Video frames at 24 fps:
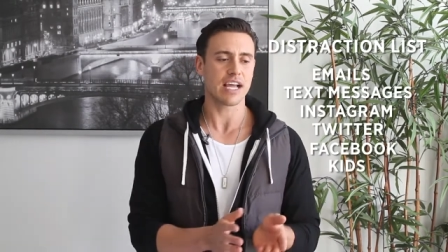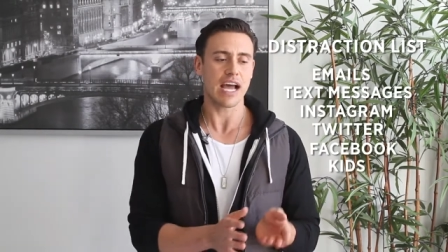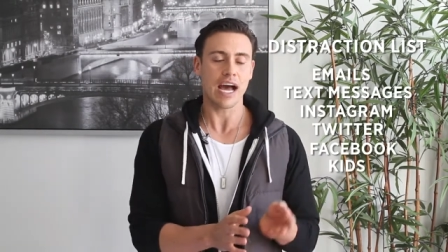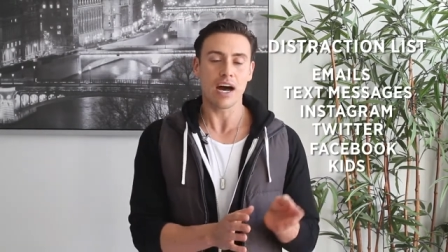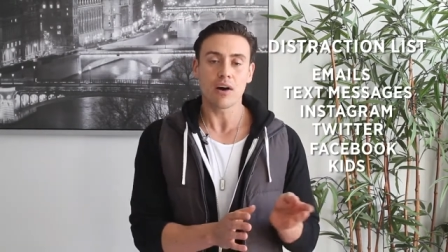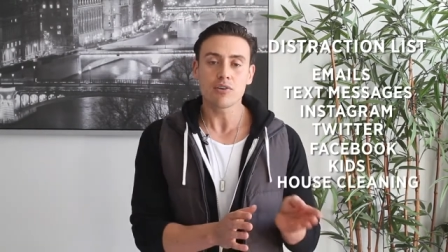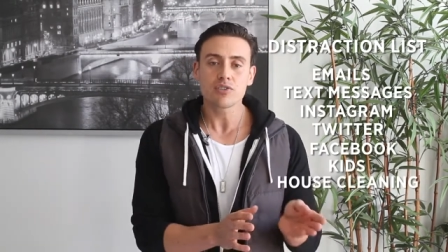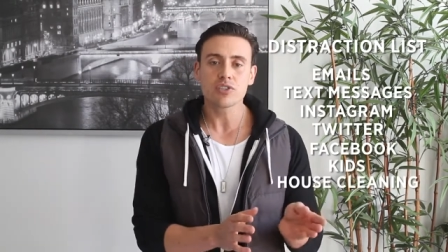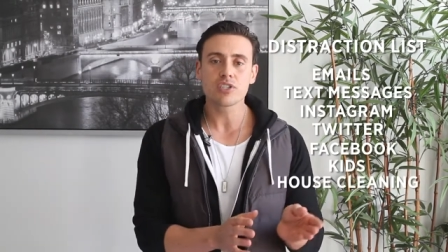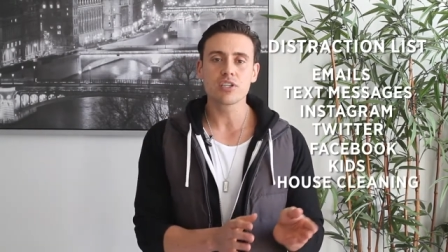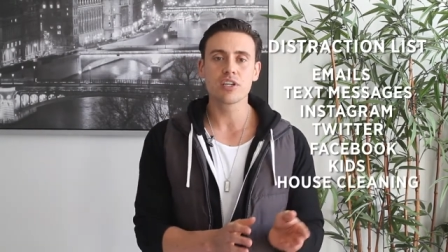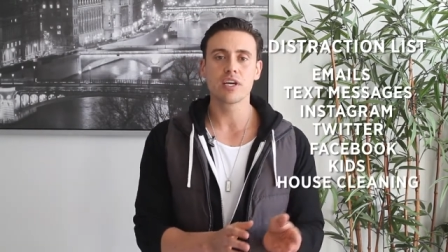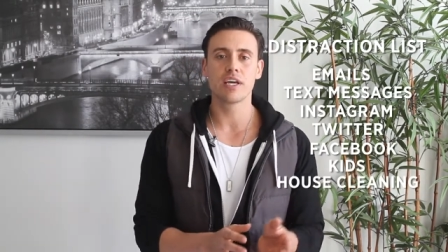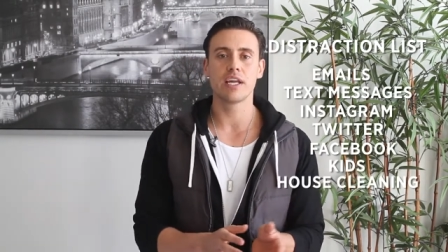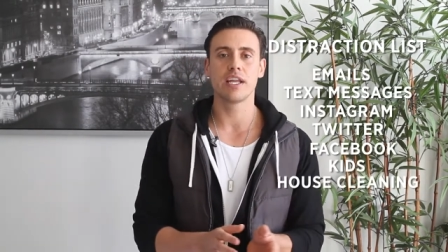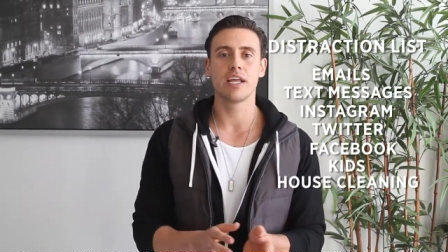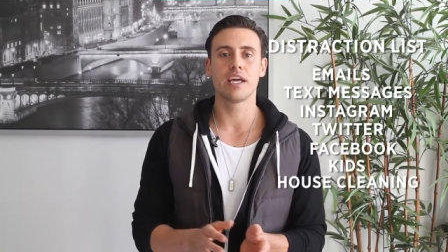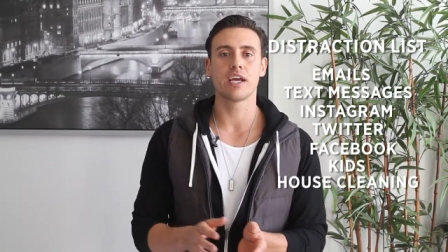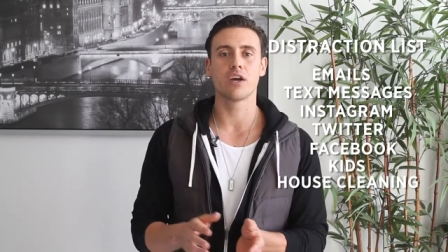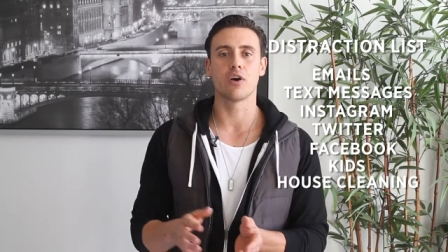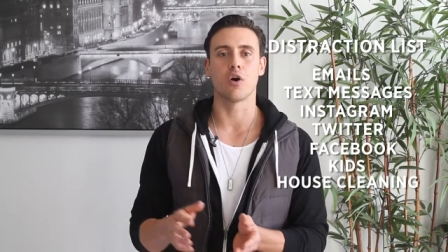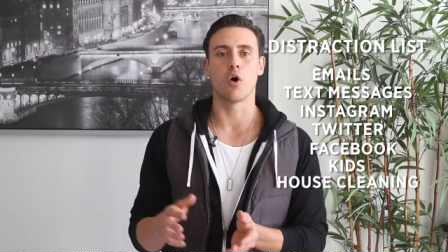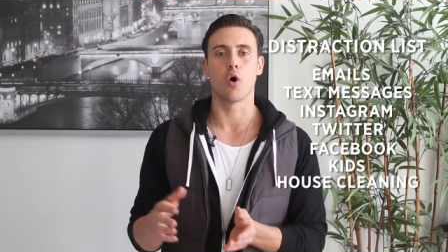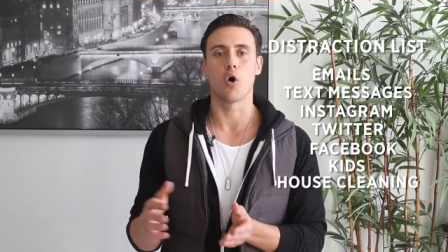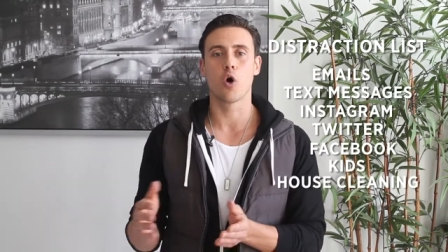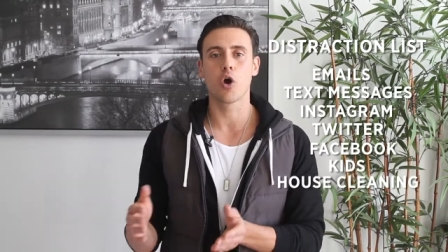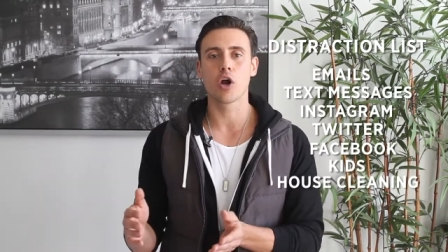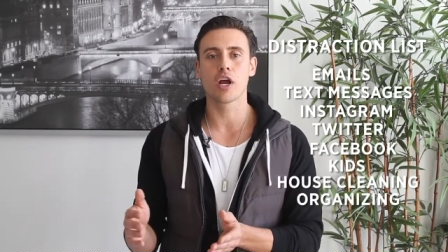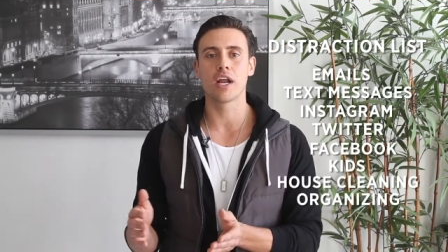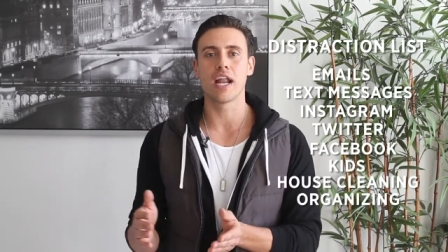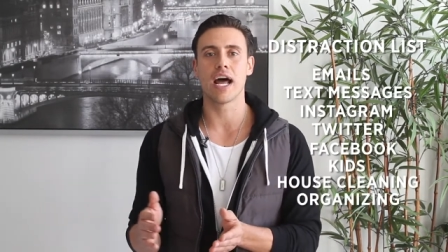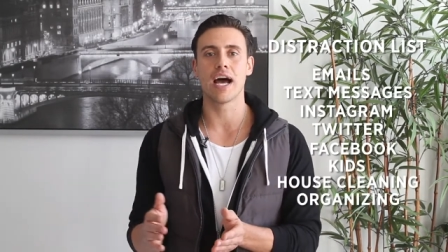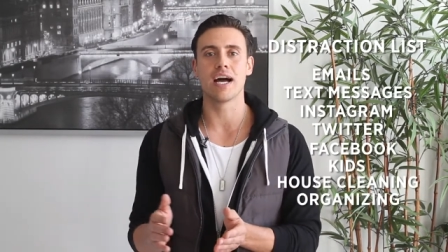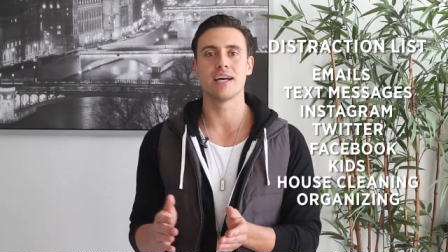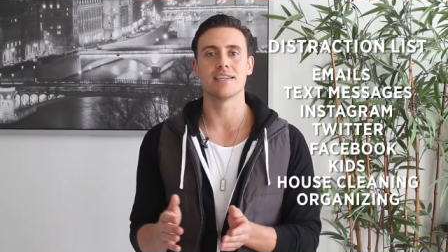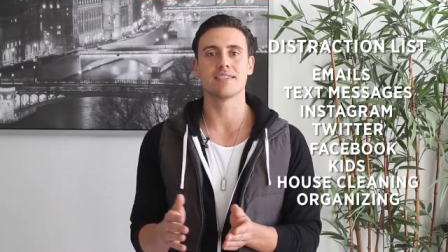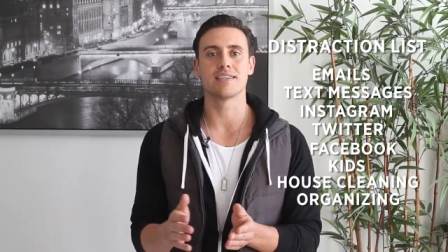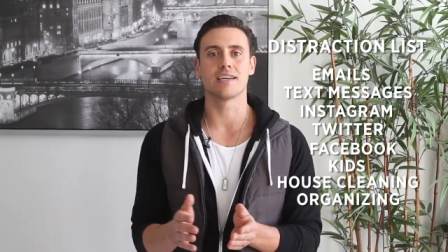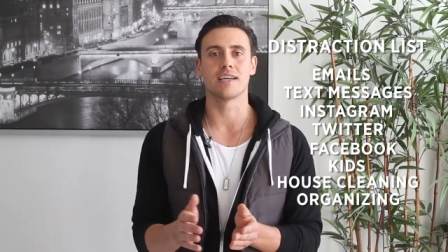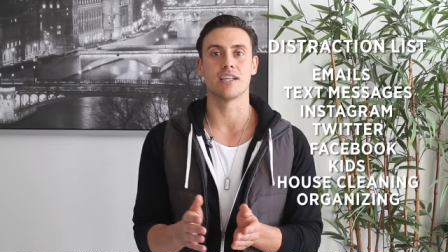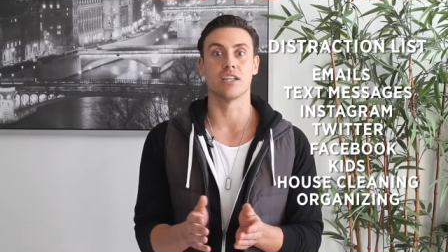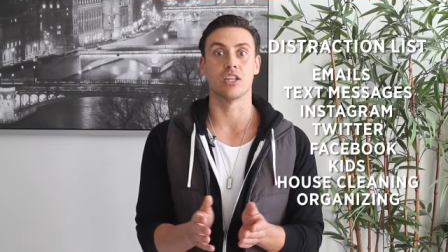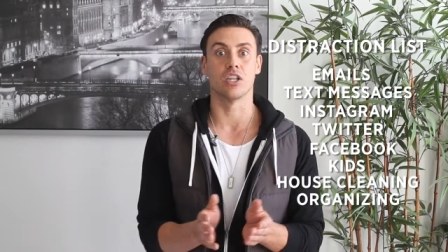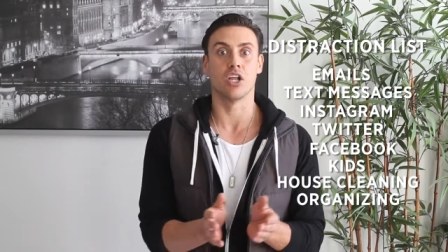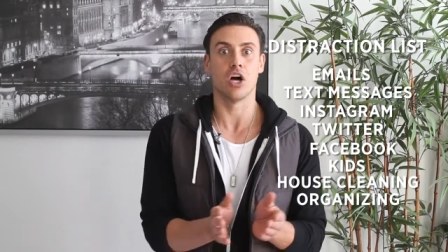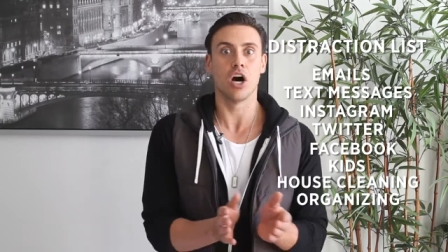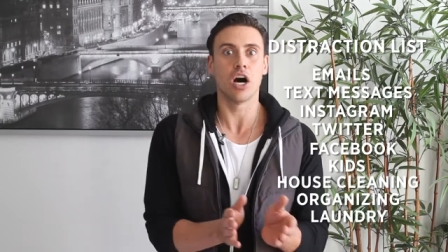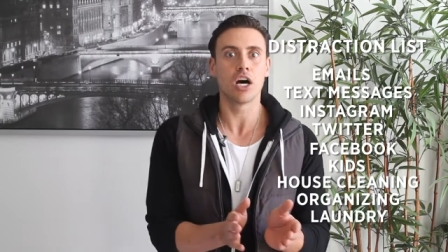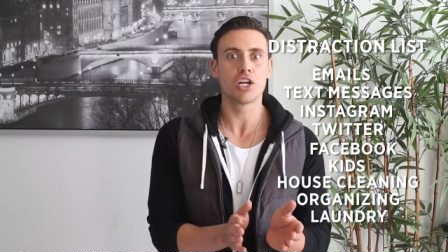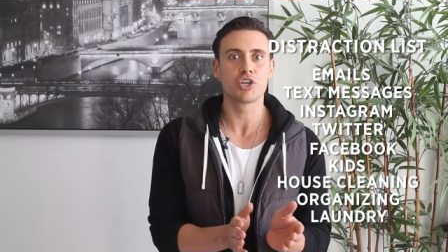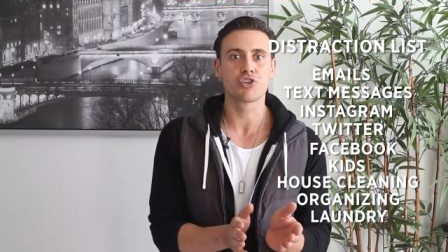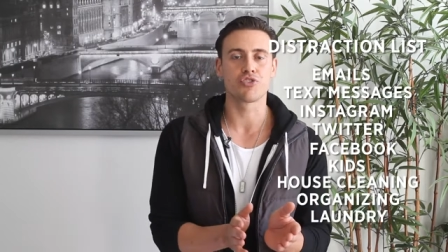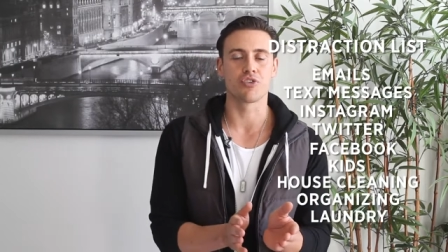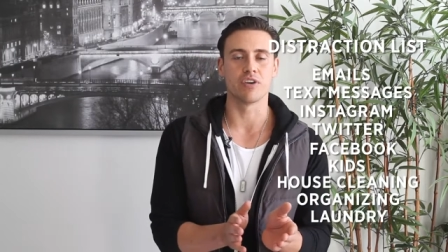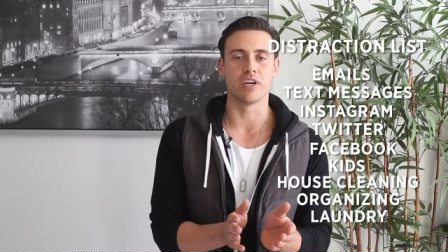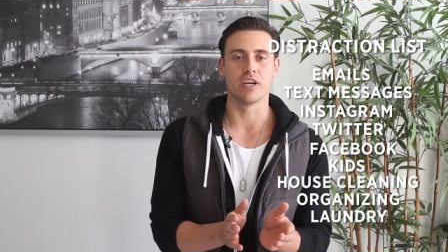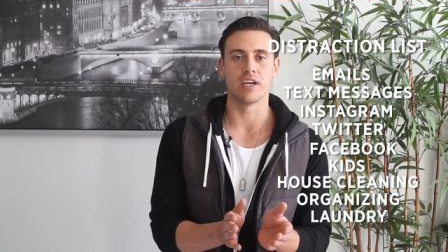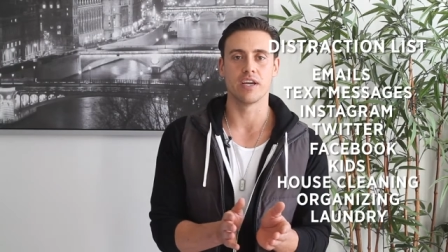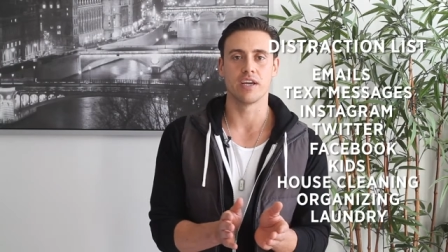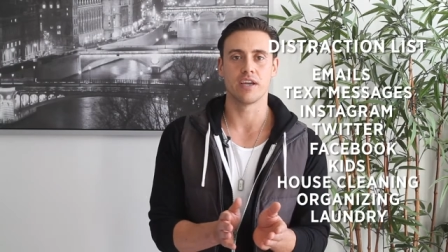house cleaning or organizing and laundry.